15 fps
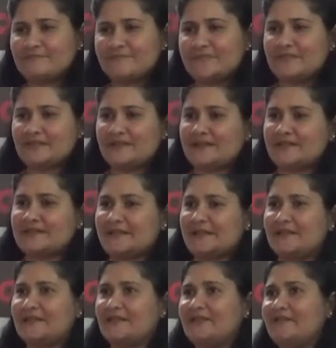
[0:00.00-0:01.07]
Sita is
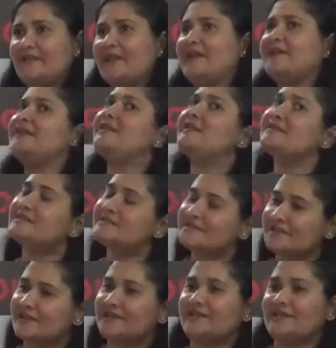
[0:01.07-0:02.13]
taken away, and he's
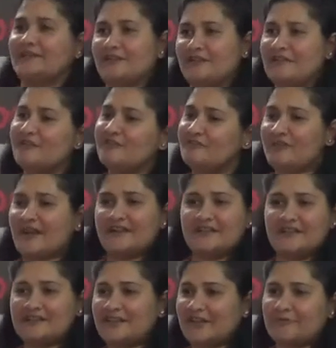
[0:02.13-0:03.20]
still
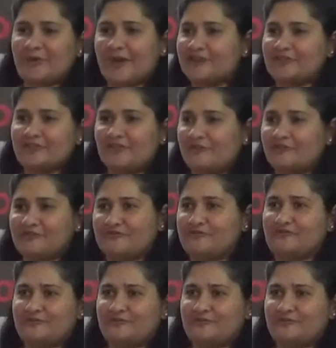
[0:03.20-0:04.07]
fighting that battle of